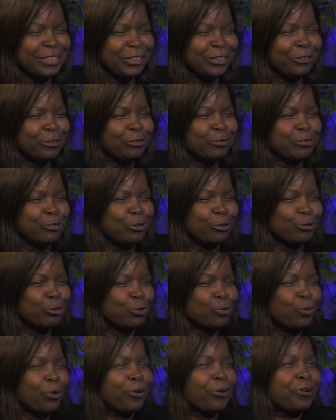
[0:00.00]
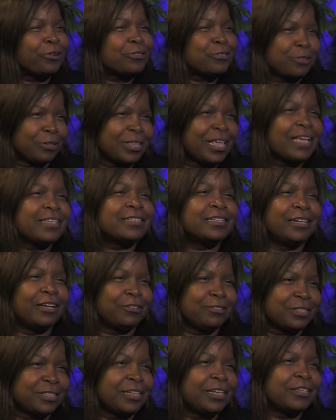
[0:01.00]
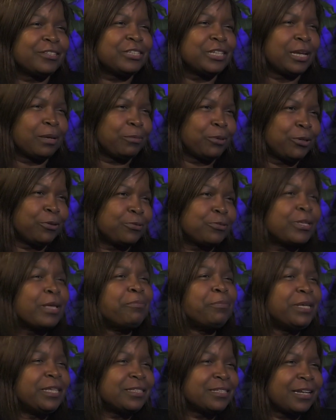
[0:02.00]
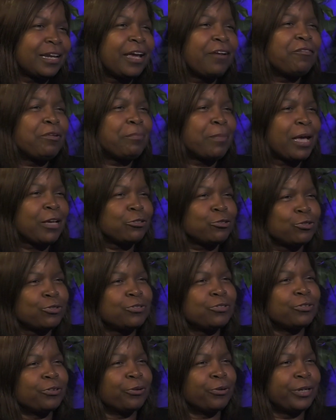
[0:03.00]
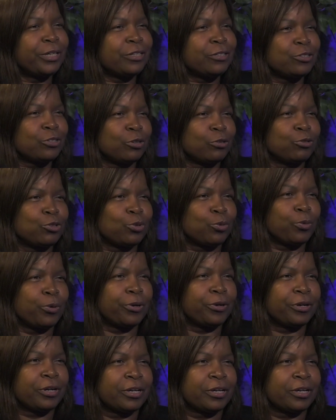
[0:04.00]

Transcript: clinical social worker, so that's an LCSW. So that means that I have a master's degree in social work.